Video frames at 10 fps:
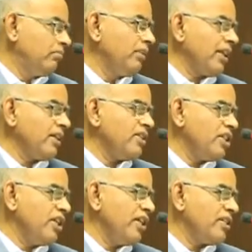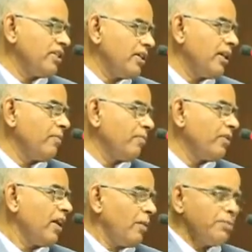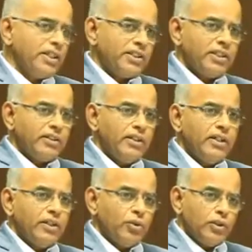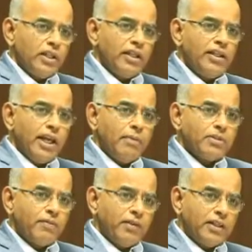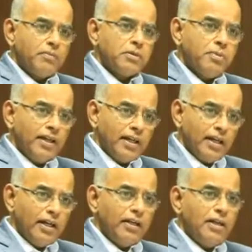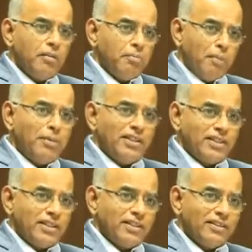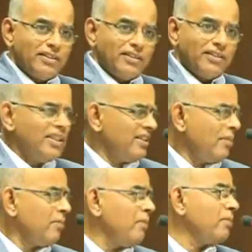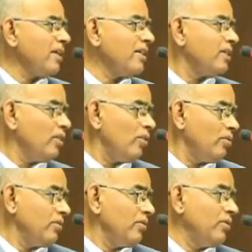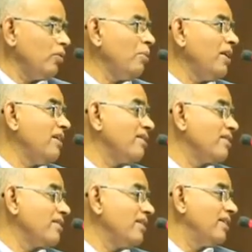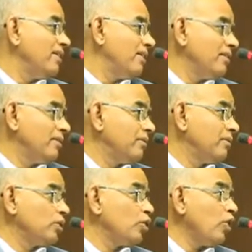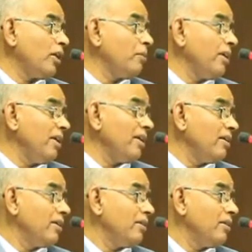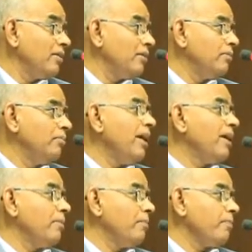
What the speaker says: taken serious objection to the names of victims being published in some rape cases. No, nobody should not be made.